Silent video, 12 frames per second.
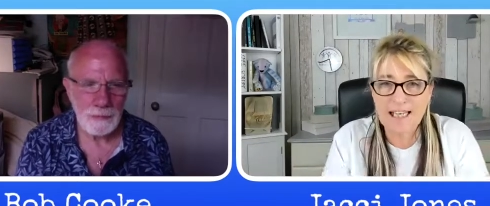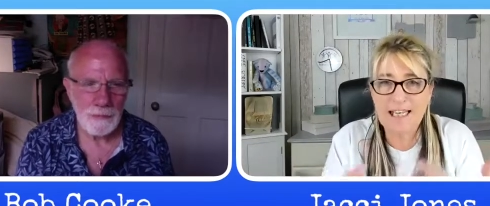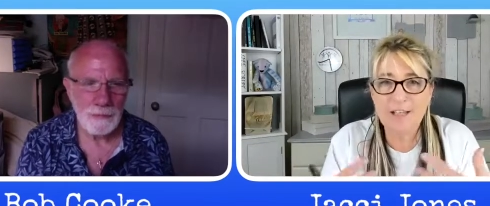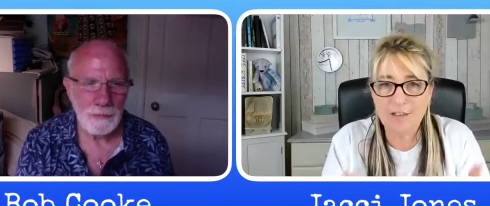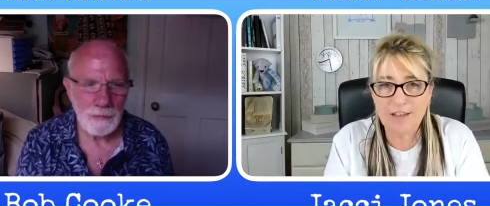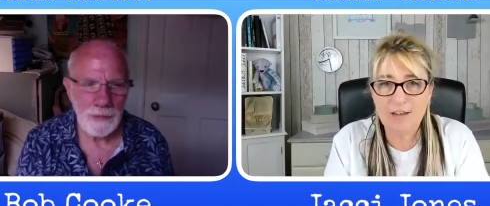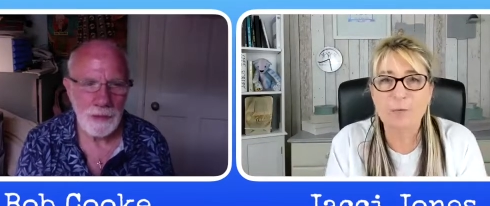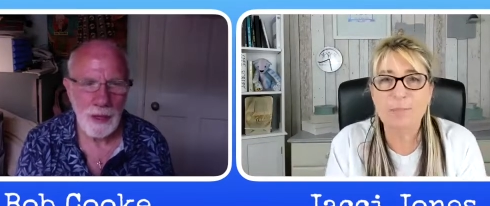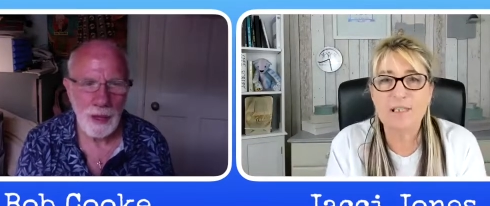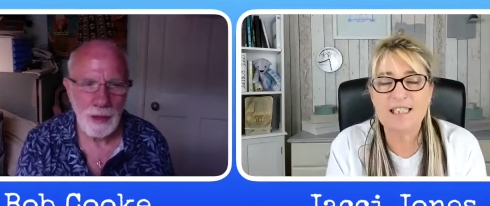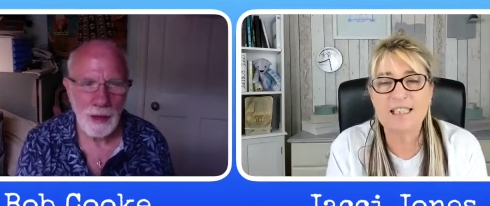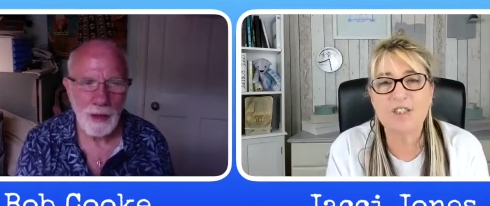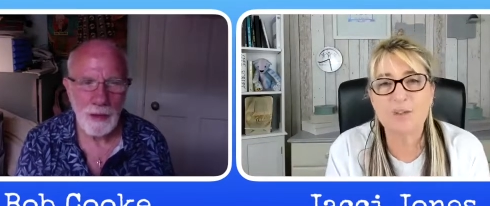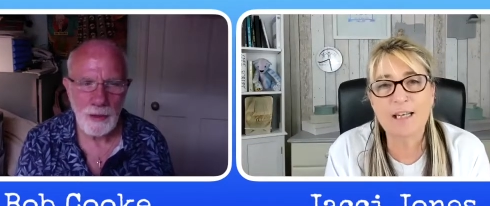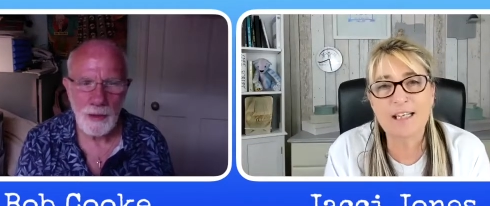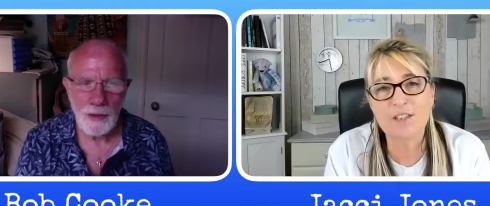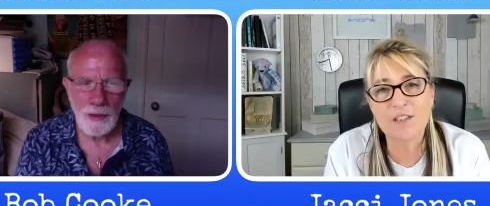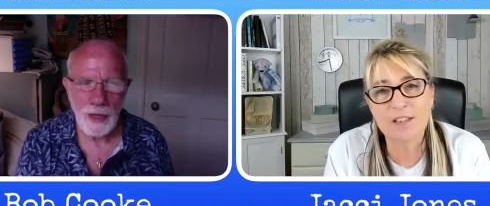Speaker 1: in a therapist. I
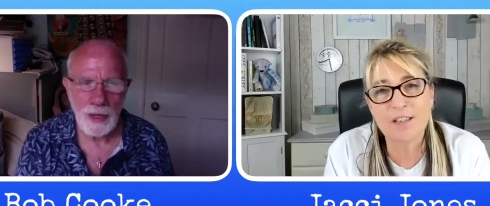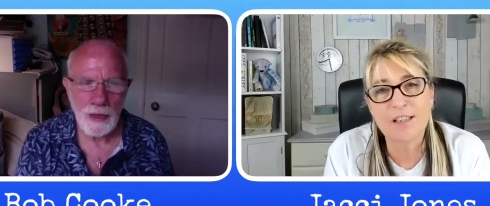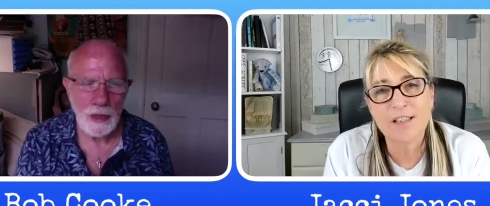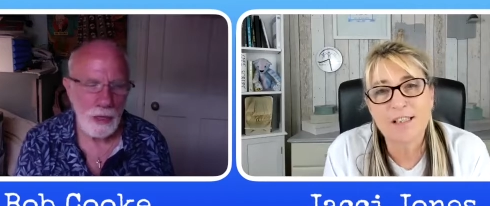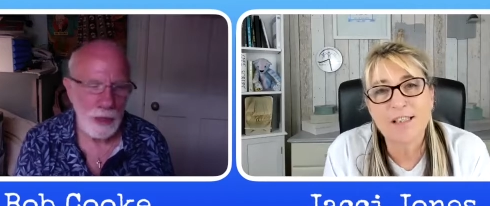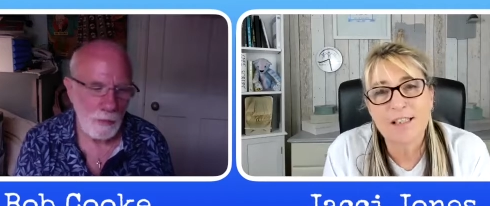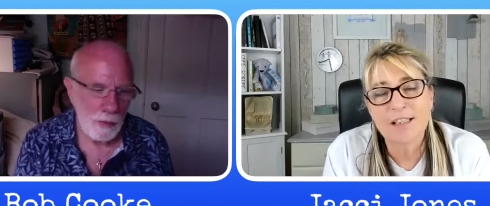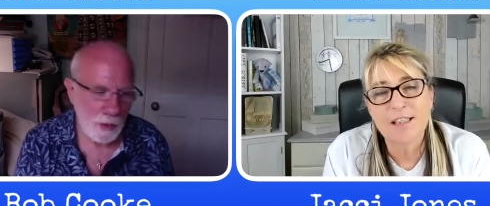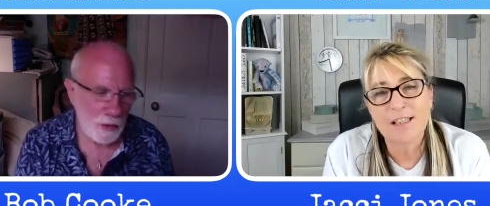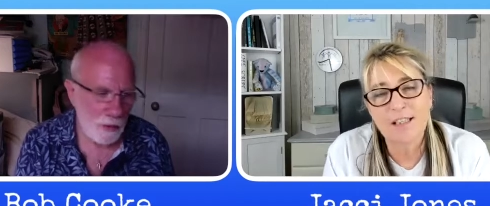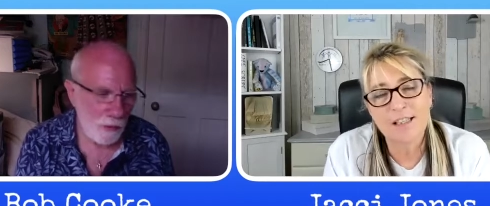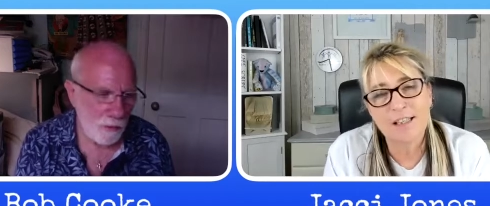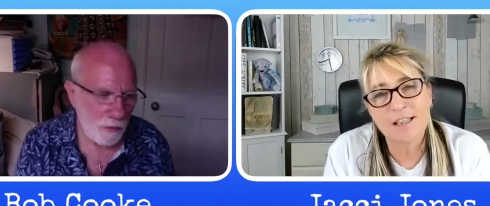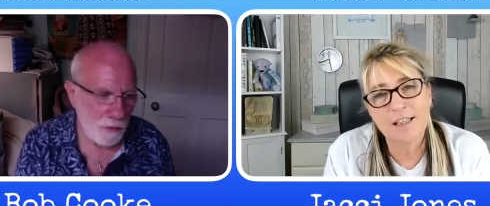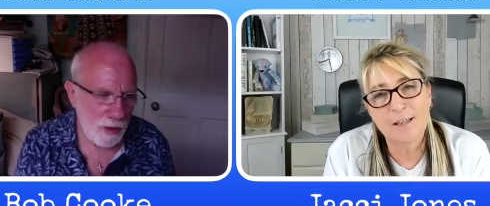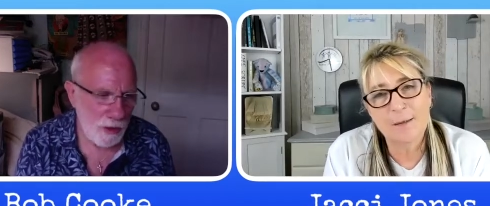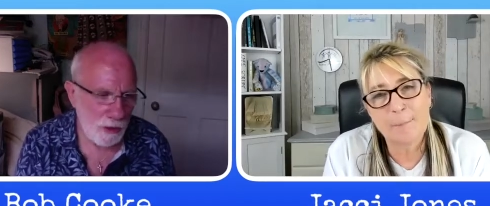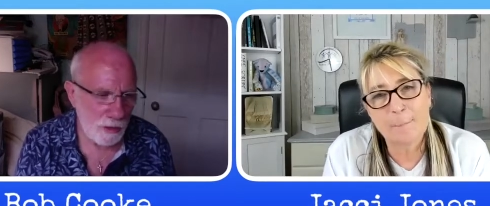understand. I mean, there's a lot of
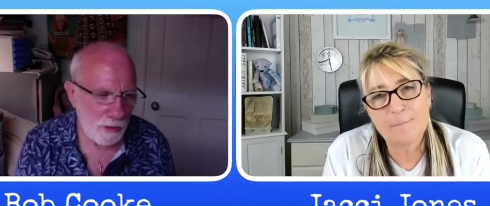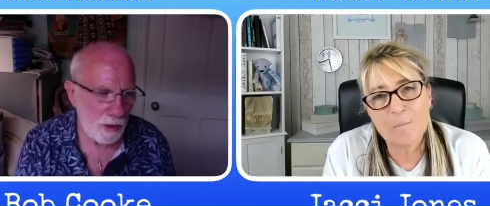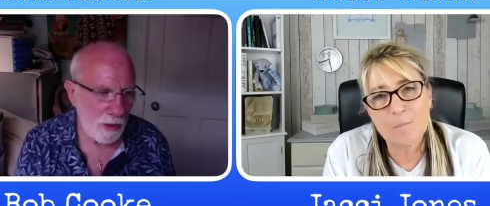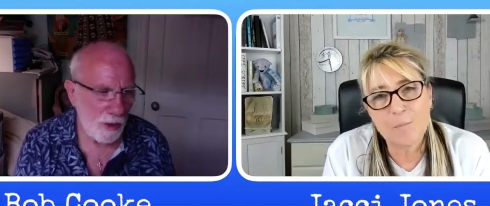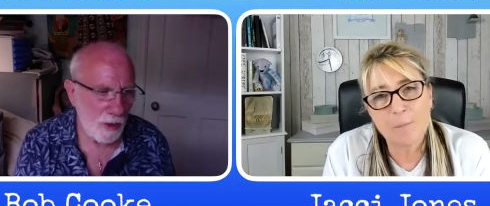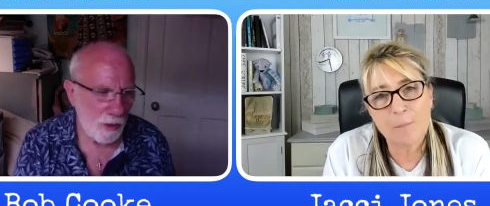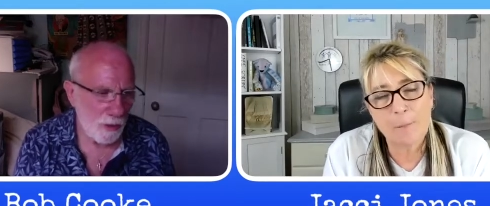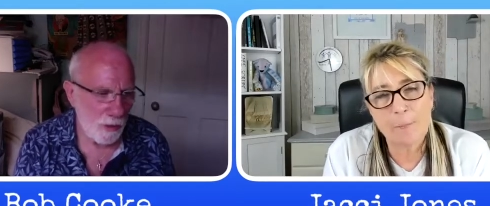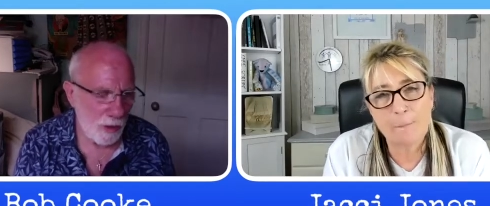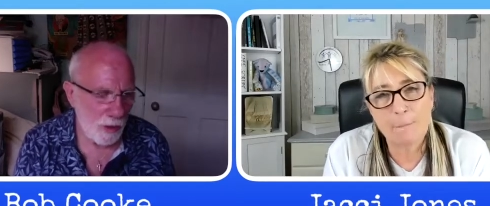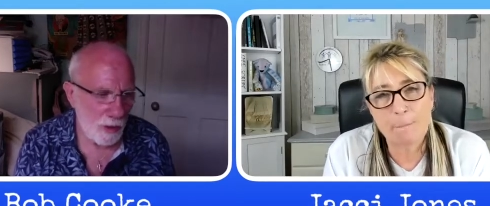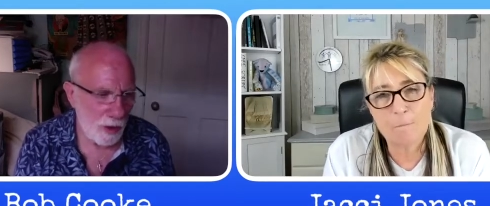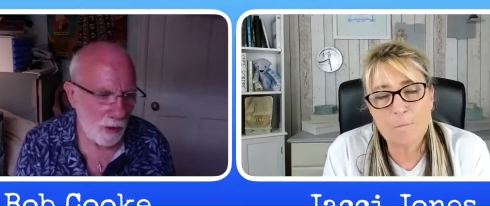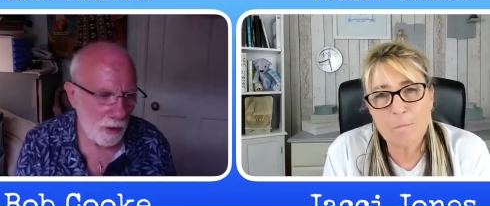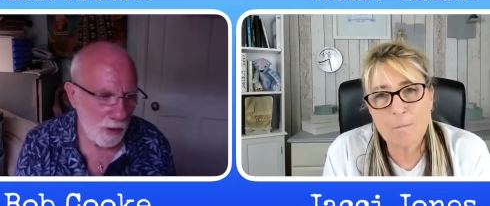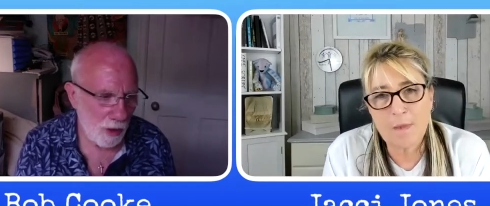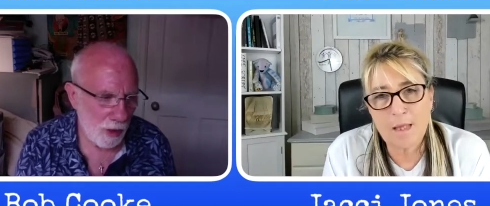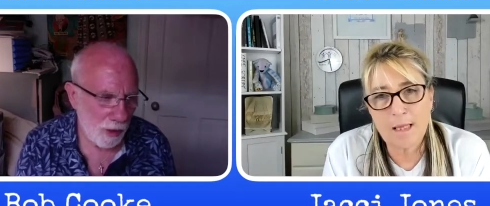reasons that I like
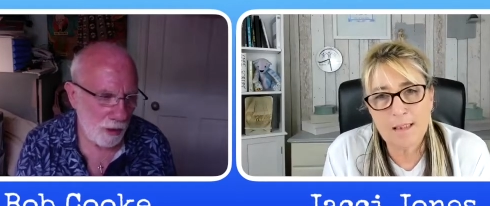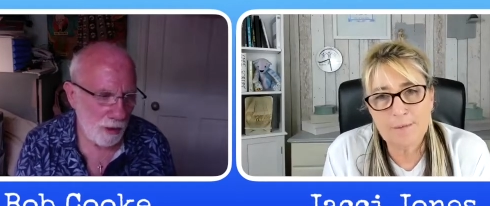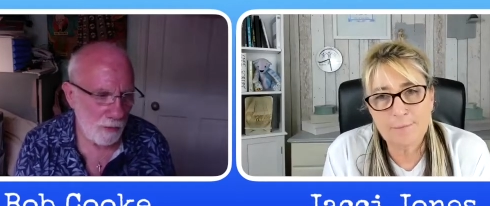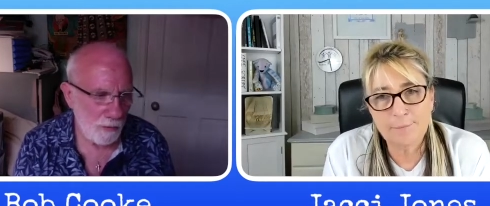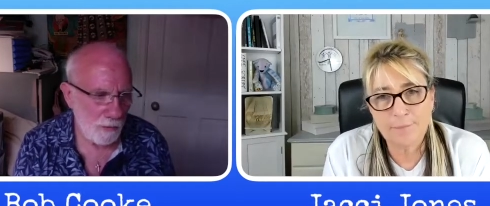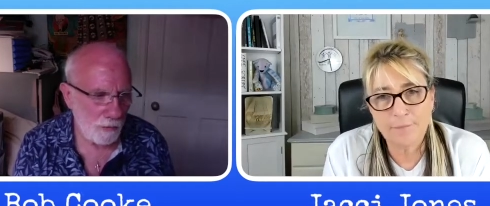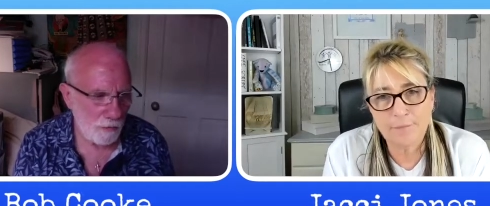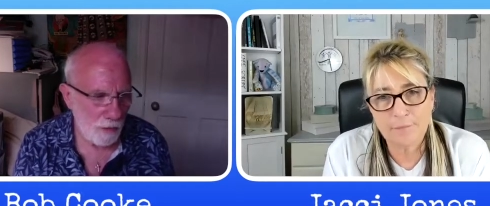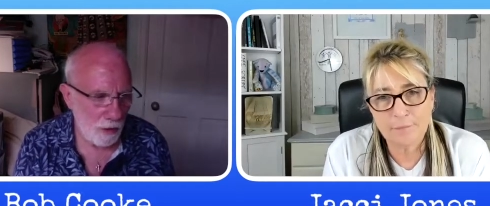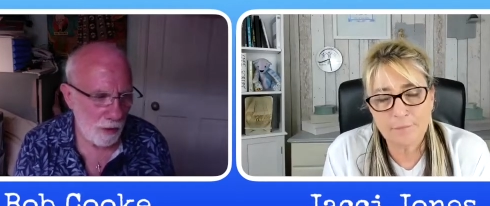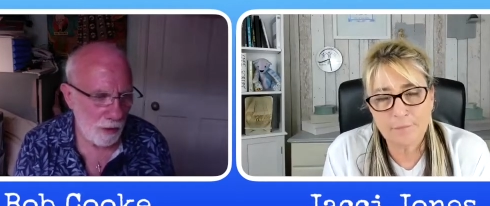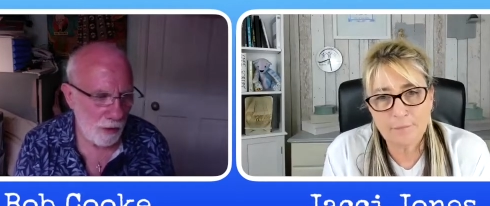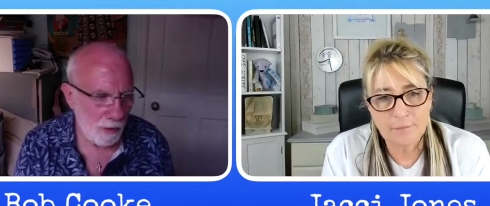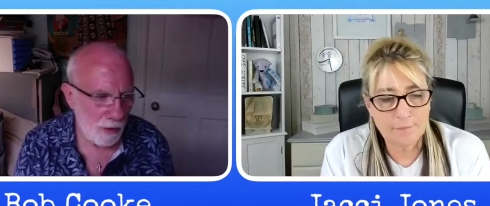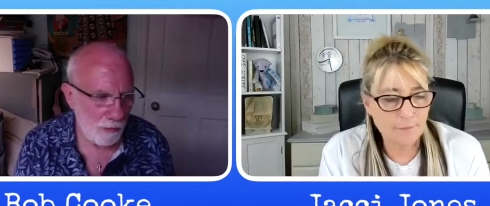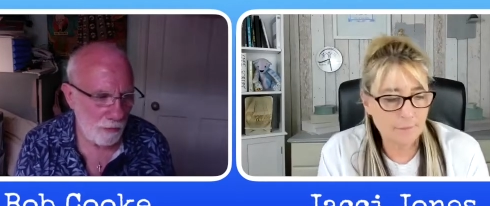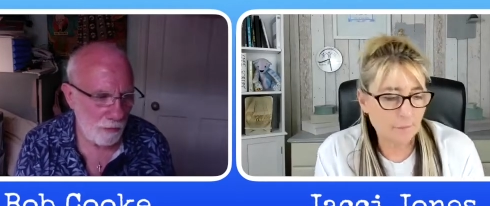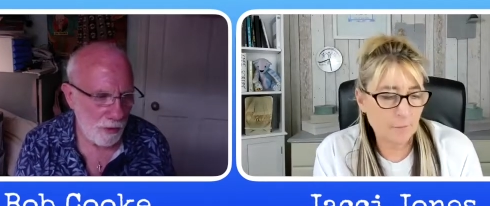the idea of uh,
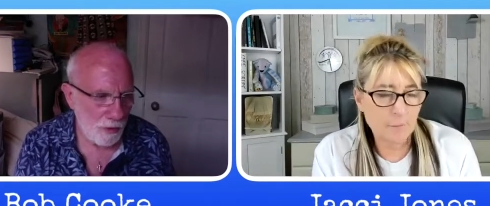that free